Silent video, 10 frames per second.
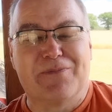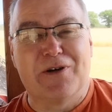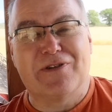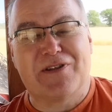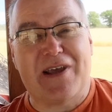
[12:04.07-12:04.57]
to
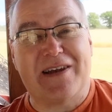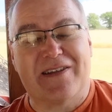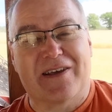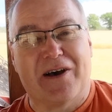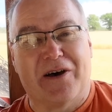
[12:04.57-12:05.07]
move it to the end
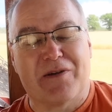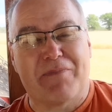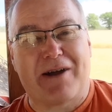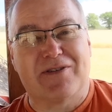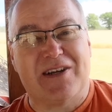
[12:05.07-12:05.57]
of the garden
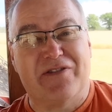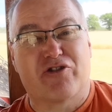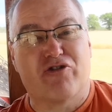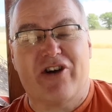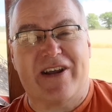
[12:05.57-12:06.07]
and mount it in
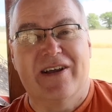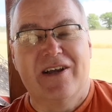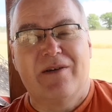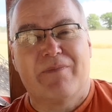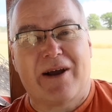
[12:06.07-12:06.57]
the tree.
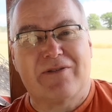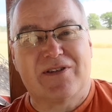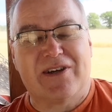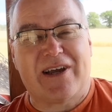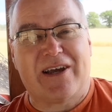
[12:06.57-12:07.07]

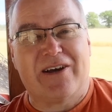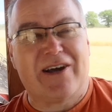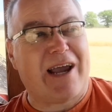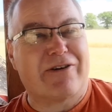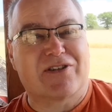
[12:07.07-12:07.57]
Mount it
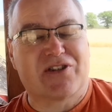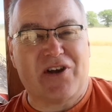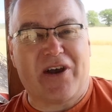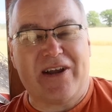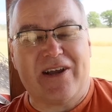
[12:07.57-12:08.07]
out of
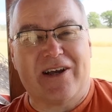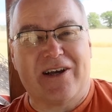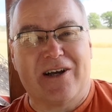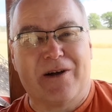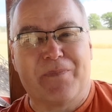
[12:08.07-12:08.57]
sight,
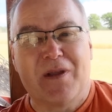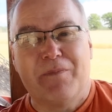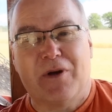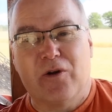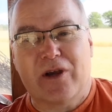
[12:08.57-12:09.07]

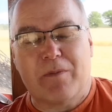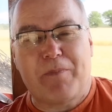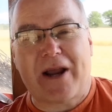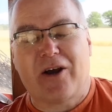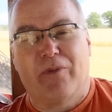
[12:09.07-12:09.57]
but looking
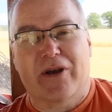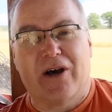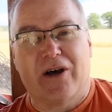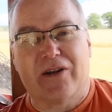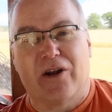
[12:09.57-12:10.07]
back on my
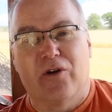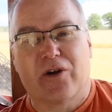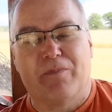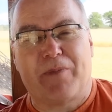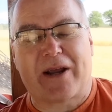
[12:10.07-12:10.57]
garden and
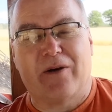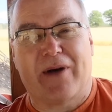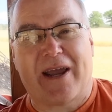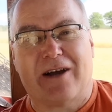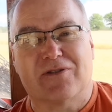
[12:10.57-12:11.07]
looking back on
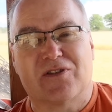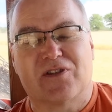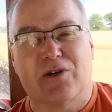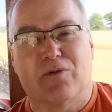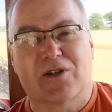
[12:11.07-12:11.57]
my house to
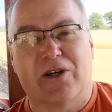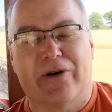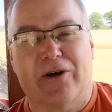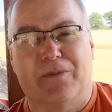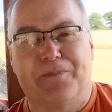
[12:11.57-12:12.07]
see what's
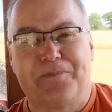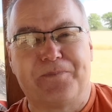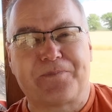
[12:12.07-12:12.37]
going on.